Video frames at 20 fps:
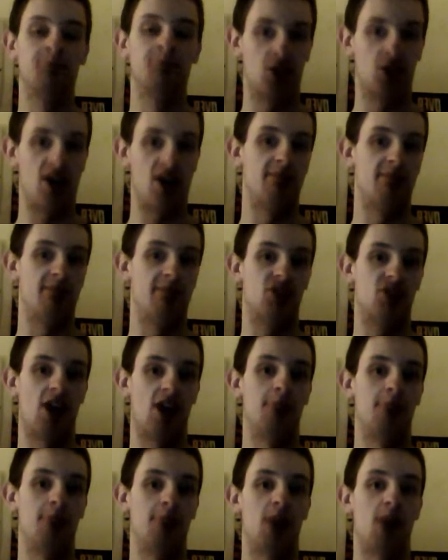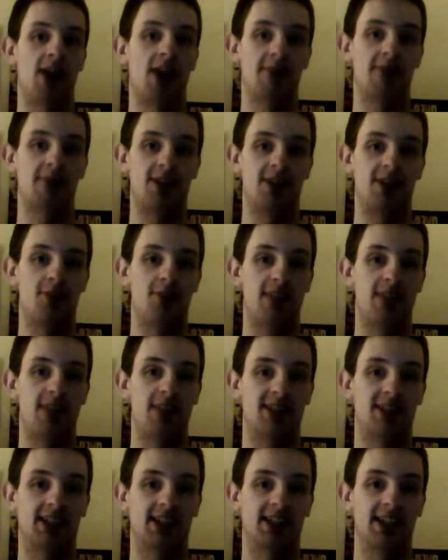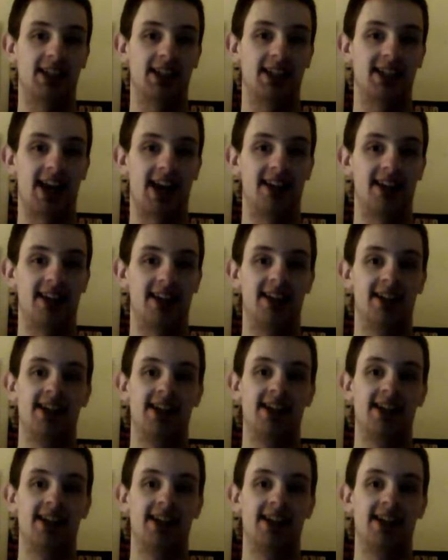You have Michelle Bachmann, who basically said